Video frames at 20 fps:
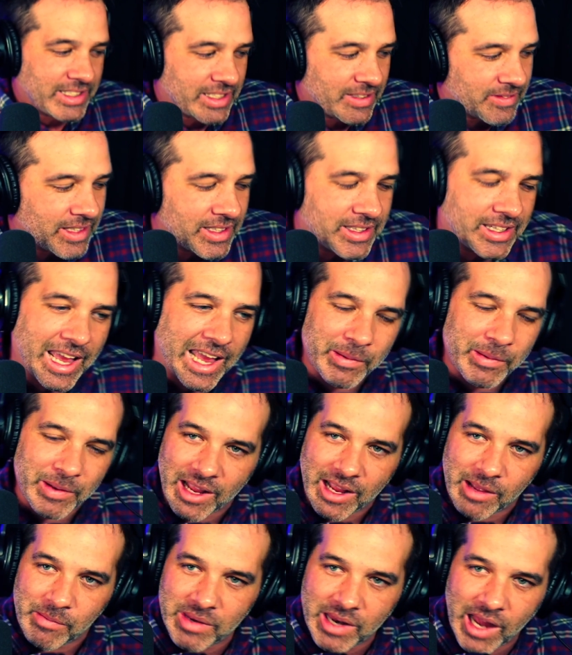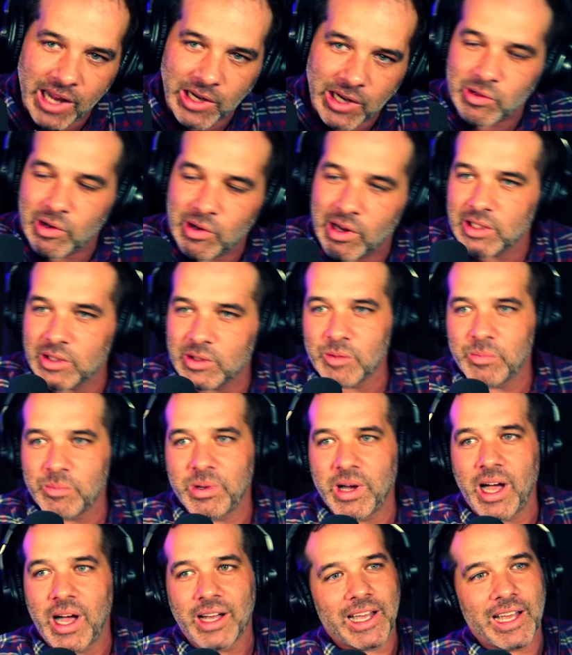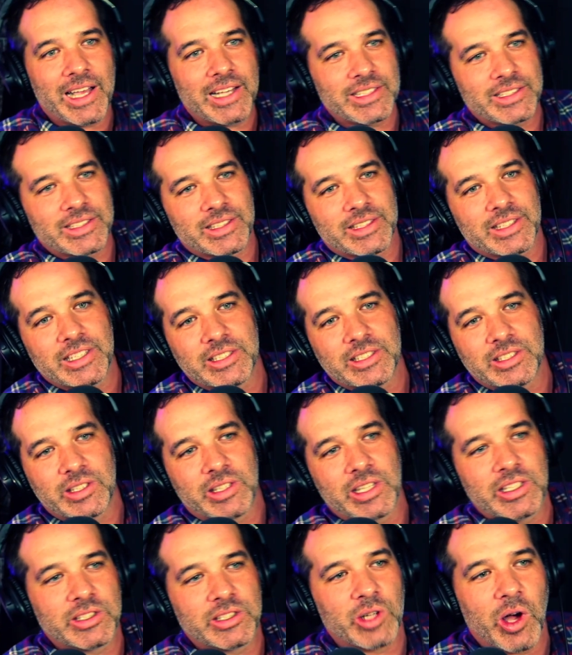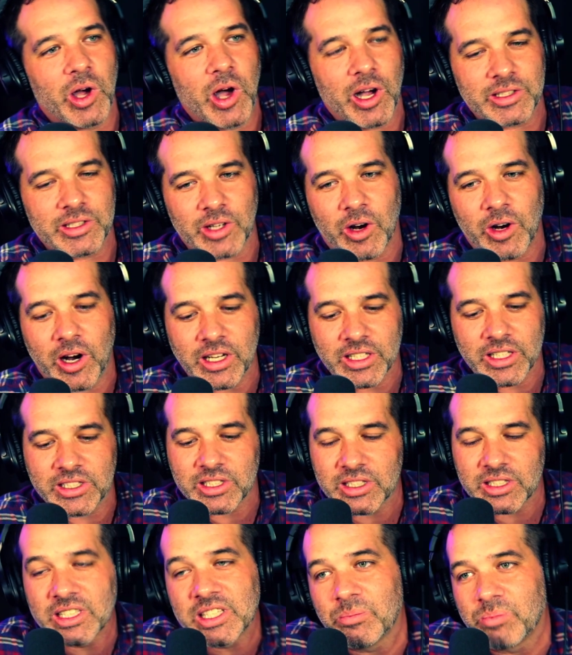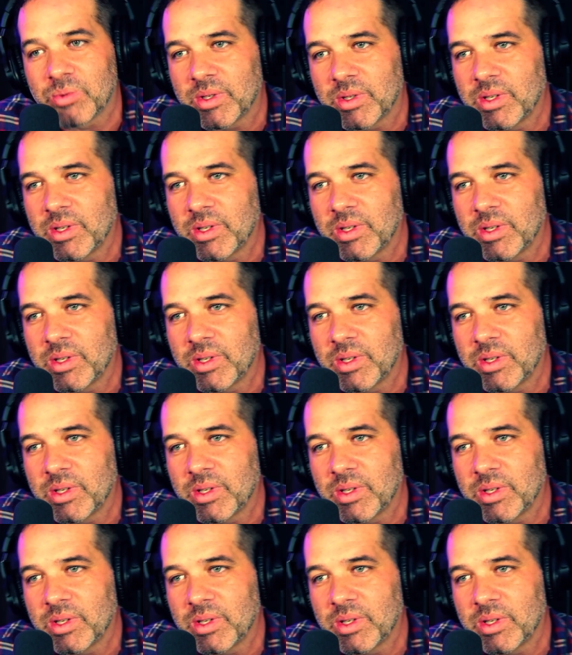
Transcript: of the day when I am not trying to do podcasts. He's quiet. These dogs are asleep.